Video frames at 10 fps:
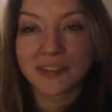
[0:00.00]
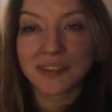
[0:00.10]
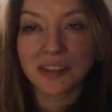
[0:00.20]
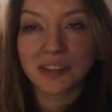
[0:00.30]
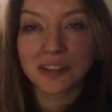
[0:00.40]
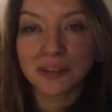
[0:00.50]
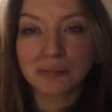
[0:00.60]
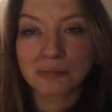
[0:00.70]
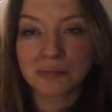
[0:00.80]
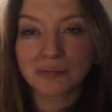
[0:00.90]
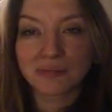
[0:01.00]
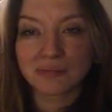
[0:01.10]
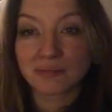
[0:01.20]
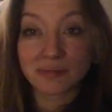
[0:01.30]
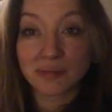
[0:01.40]
the
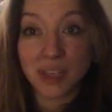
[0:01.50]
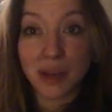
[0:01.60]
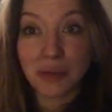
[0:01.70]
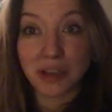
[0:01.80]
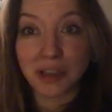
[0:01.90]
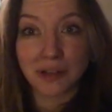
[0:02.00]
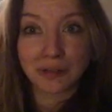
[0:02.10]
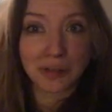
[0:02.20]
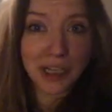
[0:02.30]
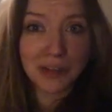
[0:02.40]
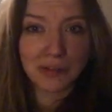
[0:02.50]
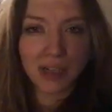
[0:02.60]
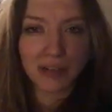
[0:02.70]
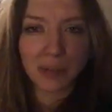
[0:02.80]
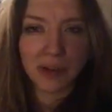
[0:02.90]
camera there, right?
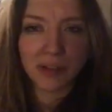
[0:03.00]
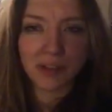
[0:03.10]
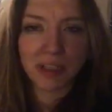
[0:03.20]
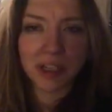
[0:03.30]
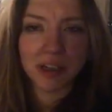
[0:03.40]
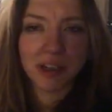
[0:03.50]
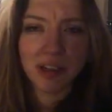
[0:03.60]
Whatever, my phone there.